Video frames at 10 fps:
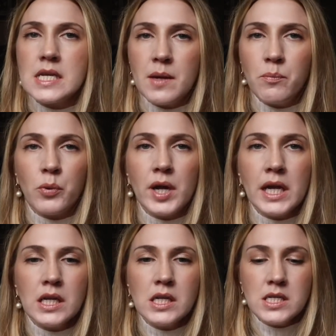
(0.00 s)
a
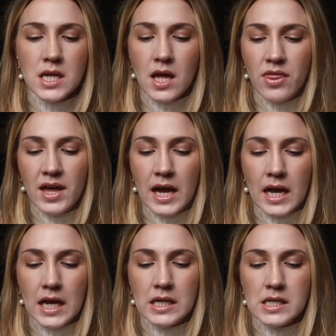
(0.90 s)
brand
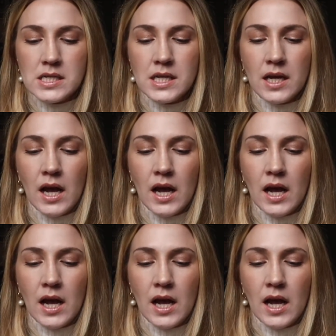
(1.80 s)
that